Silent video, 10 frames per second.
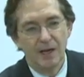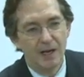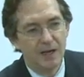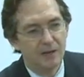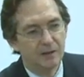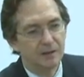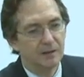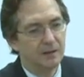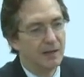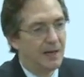And
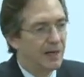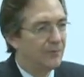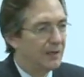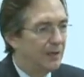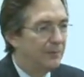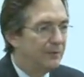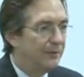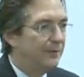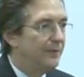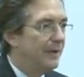they have a couple
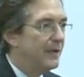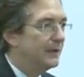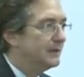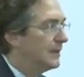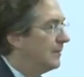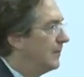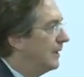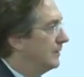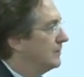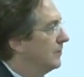of things that
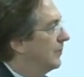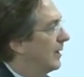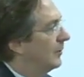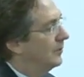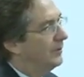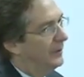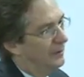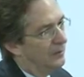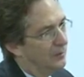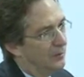make this
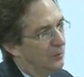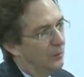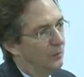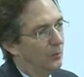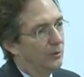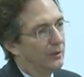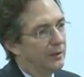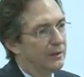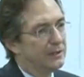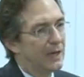empowerment
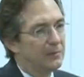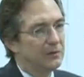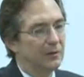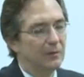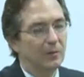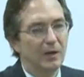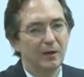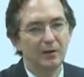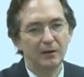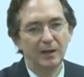work exceptionally
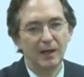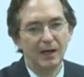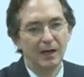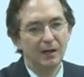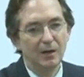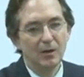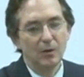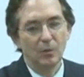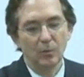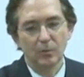well. Uh,
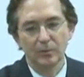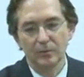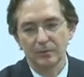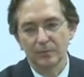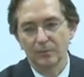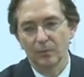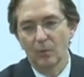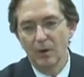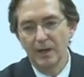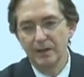
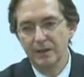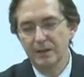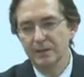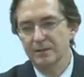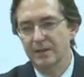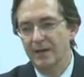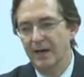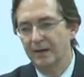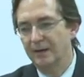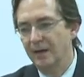one is
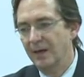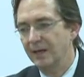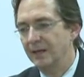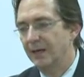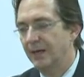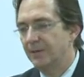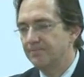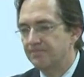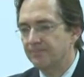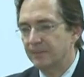that they
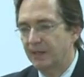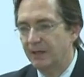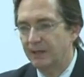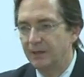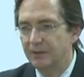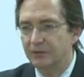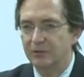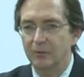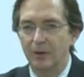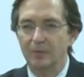um, adhere
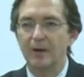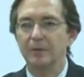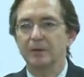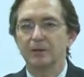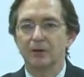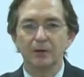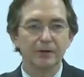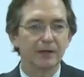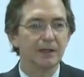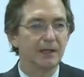to what might be
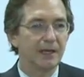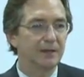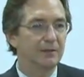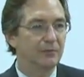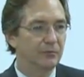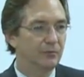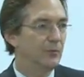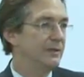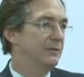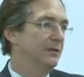called the collective
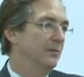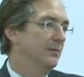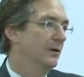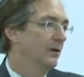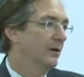wisdom